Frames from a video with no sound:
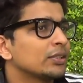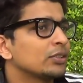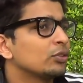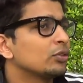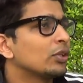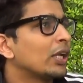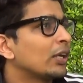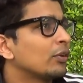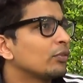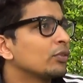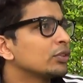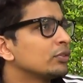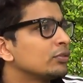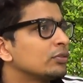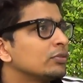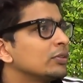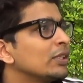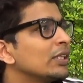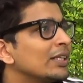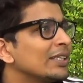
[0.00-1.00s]
So that was
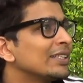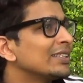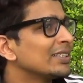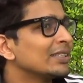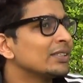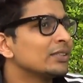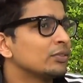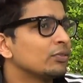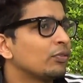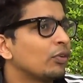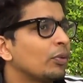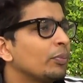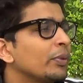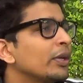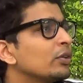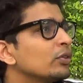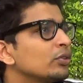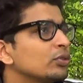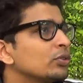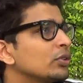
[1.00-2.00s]
the reasons for
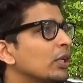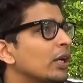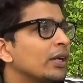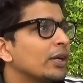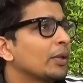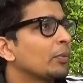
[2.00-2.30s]
me to choose IIT